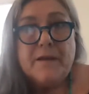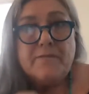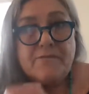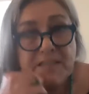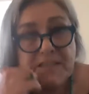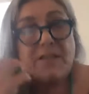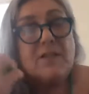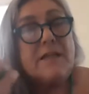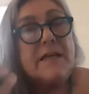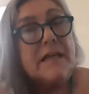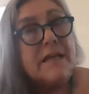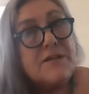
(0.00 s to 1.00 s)

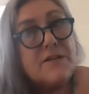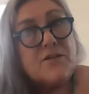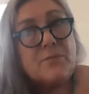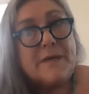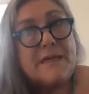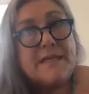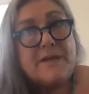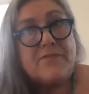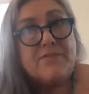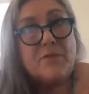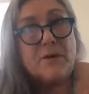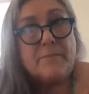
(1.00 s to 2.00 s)
physically into 3D
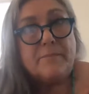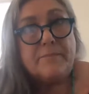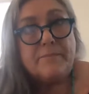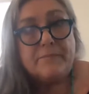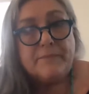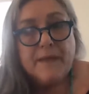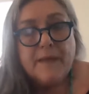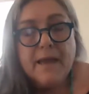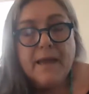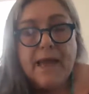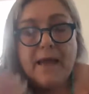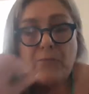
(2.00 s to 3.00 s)
form.
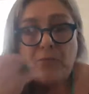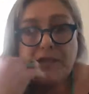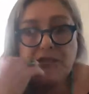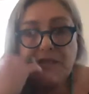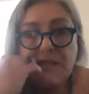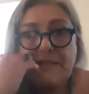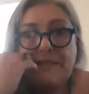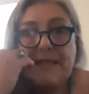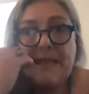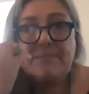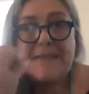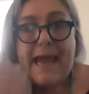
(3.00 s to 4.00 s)
And when she
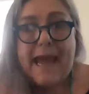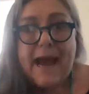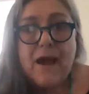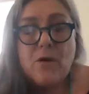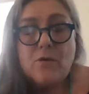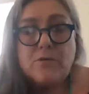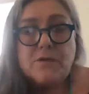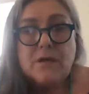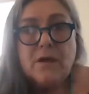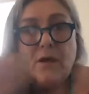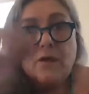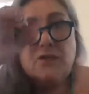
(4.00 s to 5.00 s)
steps out,
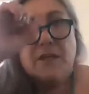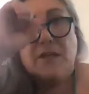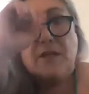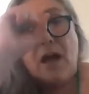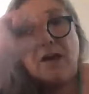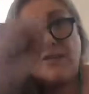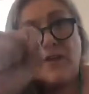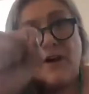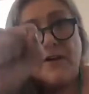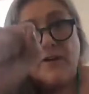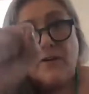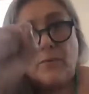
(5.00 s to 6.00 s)
she locks
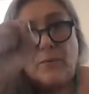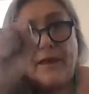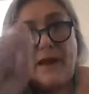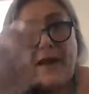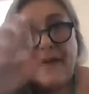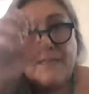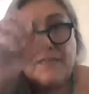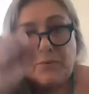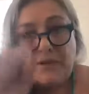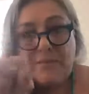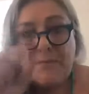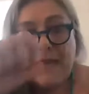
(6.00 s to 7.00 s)
on her red eyes
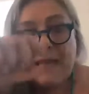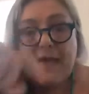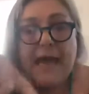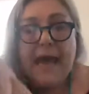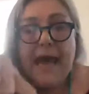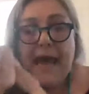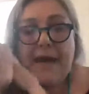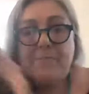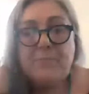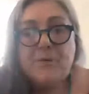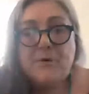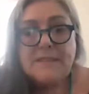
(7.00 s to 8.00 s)
with me
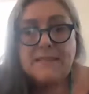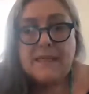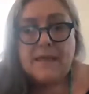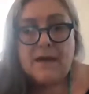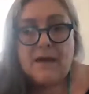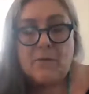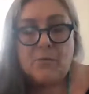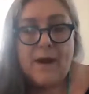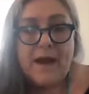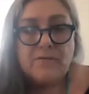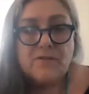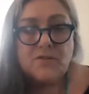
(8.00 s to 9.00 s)
and puts a
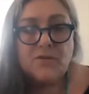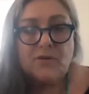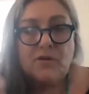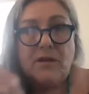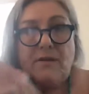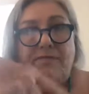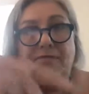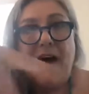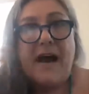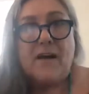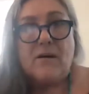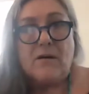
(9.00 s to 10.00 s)
round circle of
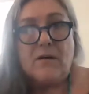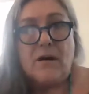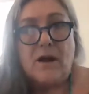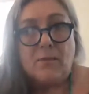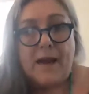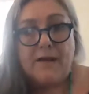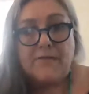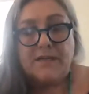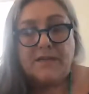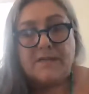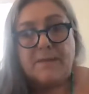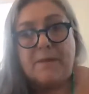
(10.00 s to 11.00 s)
fire around
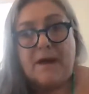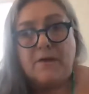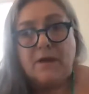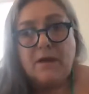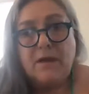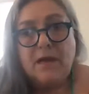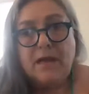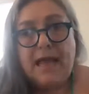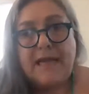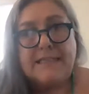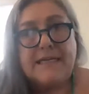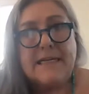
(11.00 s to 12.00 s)
us, about
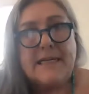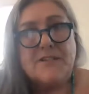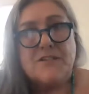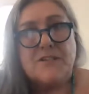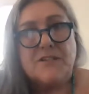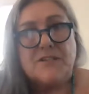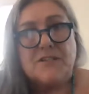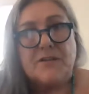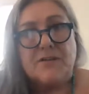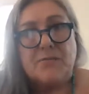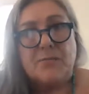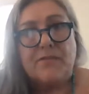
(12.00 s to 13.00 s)
18 inches to
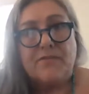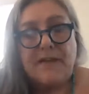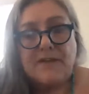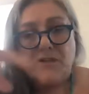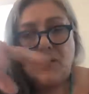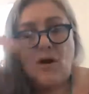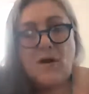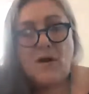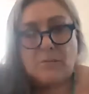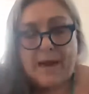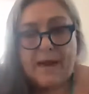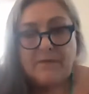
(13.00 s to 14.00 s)
3 feet tall
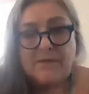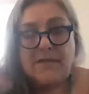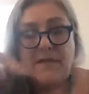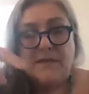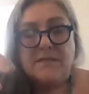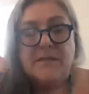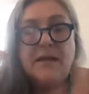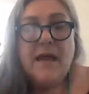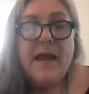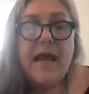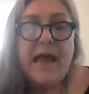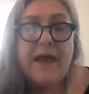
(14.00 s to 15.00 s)
around us.
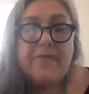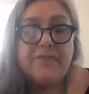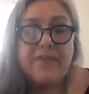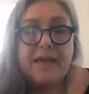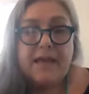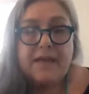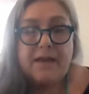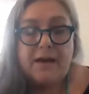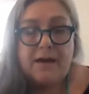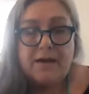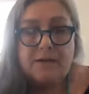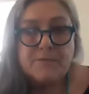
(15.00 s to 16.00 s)
And then
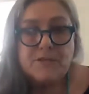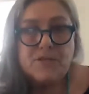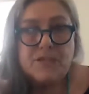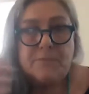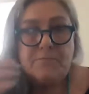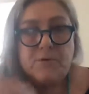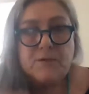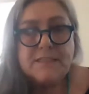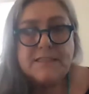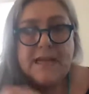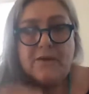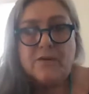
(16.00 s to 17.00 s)
she puts
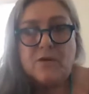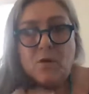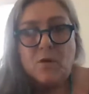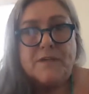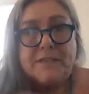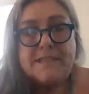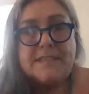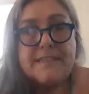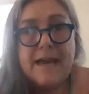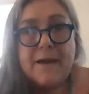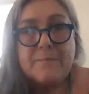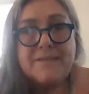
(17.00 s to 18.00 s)
down golden
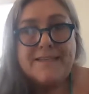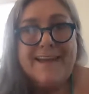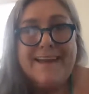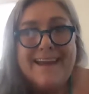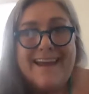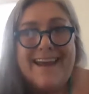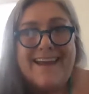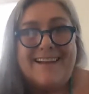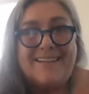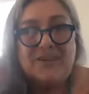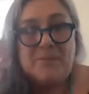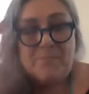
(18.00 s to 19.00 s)
steps
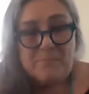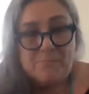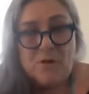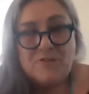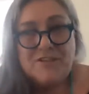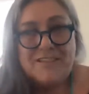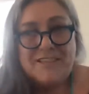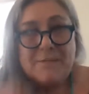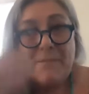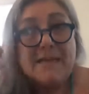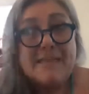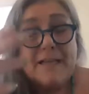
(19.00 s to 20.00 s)
and she motions to
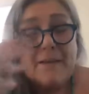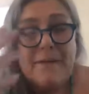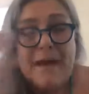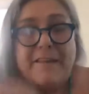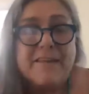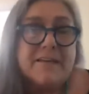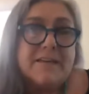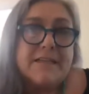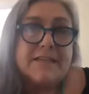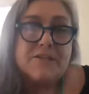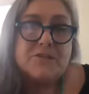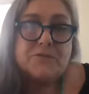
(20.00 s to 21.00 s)
me
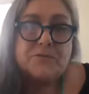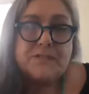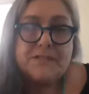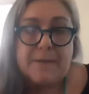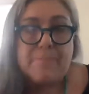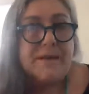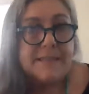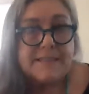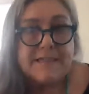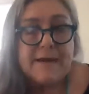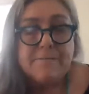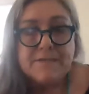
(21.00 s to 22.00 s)
telepathically to step on the
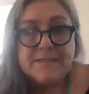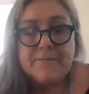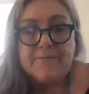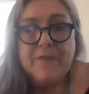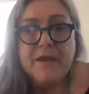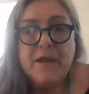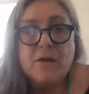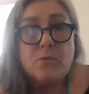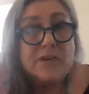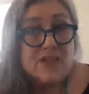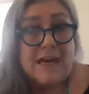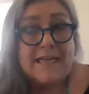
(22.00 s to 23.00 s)
steps,
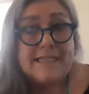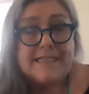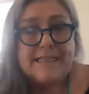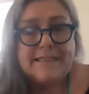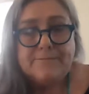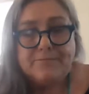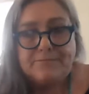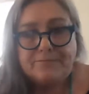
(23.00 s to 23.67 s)
which I did.